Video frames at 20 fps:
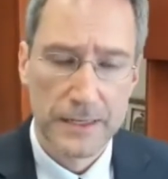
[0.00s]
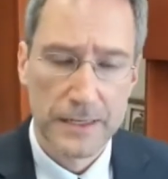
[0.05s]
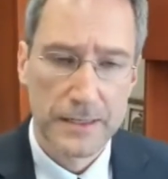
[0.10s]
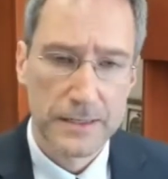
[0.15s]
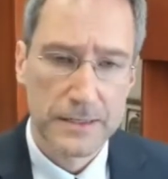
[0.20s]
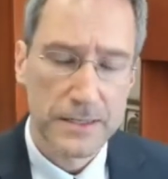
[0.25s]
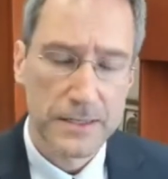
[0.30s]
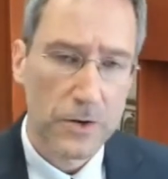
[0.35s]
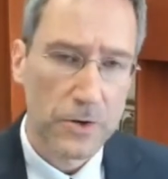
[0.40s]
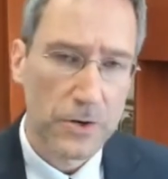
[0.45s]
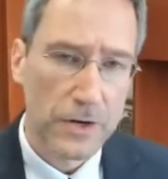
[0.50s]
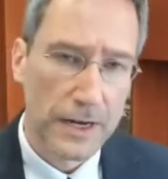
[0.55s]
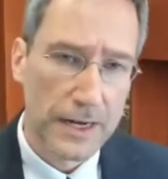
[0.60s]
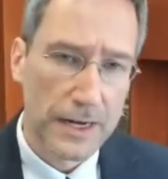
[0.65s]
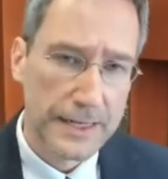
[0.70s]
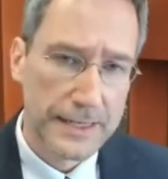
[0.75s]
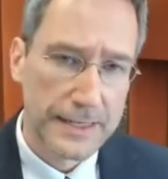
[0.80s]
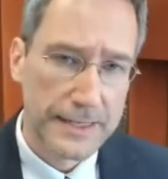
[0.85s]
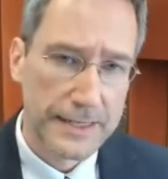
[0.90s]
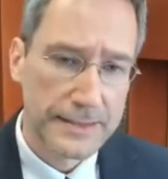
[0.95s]
So
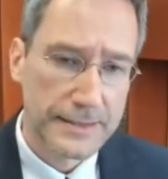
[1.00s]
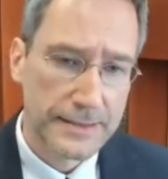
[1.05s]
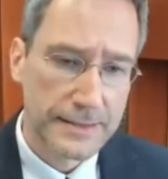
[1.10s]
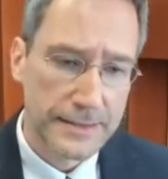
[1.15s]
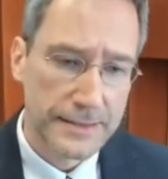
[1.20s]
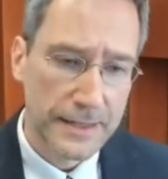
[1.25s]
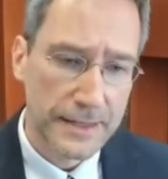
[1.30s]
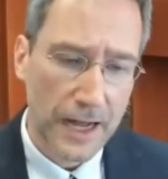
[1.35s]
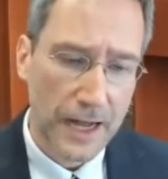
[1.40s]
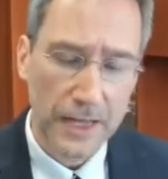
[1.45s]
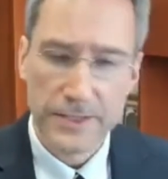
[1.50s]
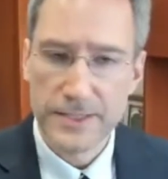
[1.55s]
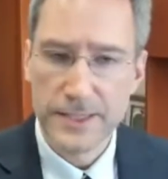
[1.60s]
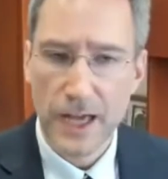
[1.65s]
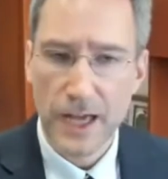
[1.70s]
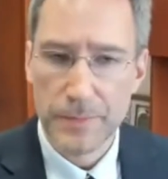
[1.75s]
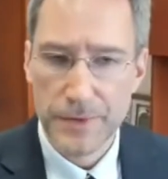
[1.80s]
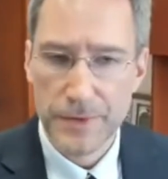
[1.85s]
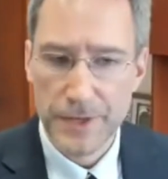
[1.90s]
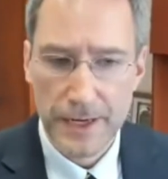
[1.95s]
I'll
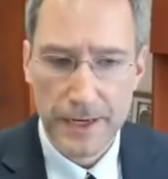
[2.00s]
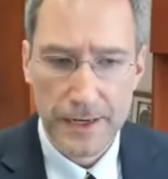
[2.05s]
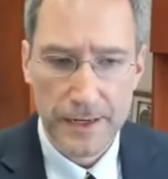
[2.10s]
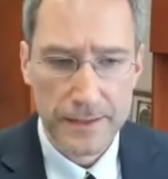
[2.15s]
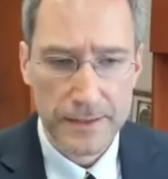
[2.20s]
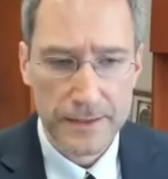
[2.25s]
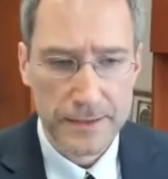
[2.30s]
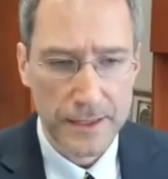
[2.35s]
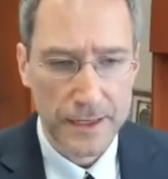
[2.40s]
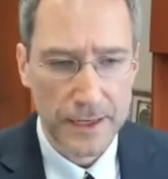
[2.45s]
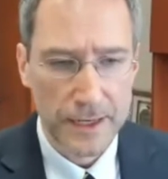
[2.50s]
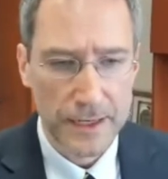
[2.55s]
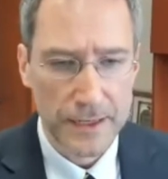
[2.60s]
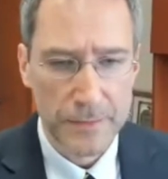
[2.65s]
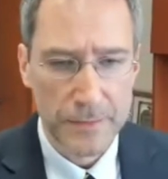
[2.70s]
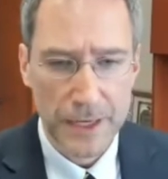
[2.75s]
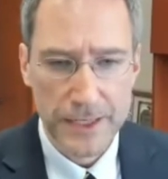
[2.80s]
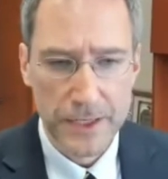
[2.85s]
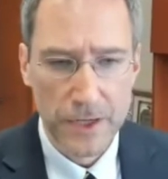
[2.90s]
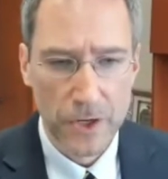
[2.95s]
stop there
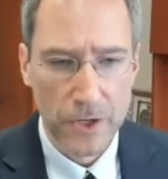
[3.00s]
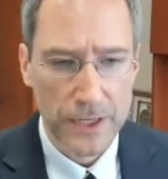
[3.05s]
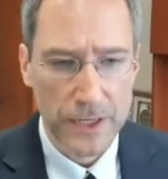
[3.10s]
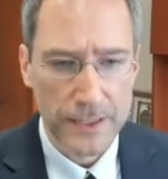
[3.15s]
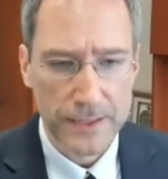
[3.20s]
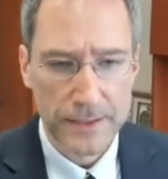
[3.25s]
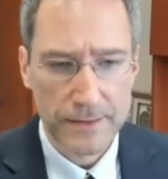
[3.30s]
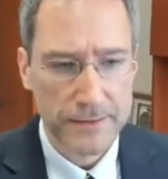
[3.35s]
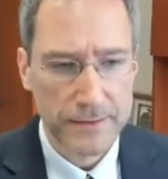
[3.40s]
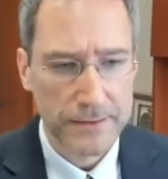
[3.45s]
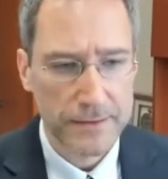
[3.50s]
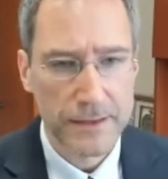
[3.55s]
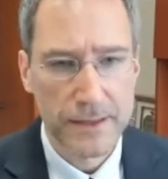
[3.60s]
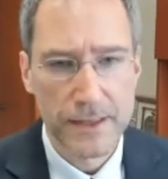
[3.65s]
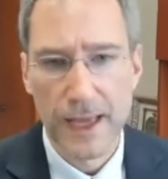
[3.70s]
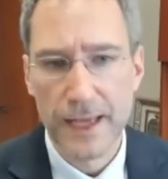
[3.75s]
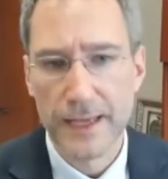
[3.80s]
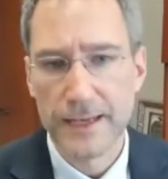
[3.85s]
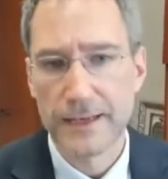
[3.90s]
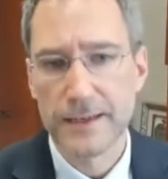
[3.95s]
by noting
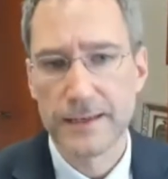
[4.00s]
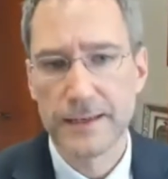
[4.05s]
that